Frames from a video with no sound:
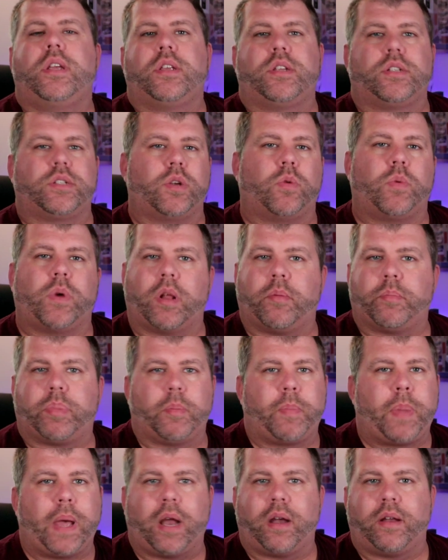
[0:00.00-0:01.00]
So when I'm
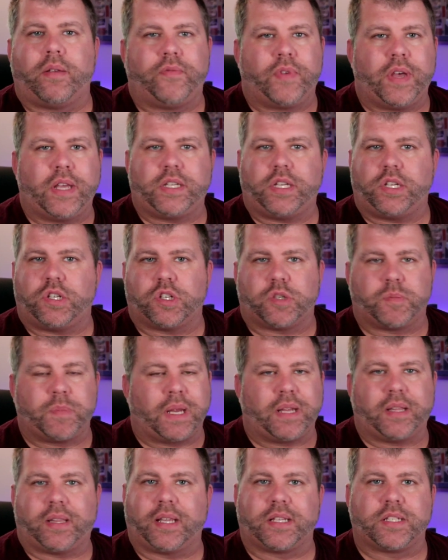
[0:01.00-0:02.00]
preparing veg, it just
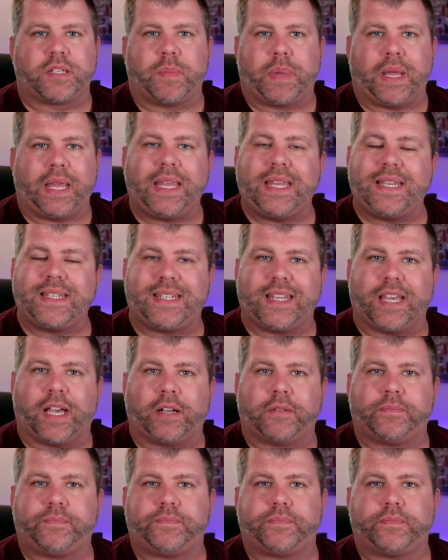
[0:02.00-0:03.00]
makes things a bit easier.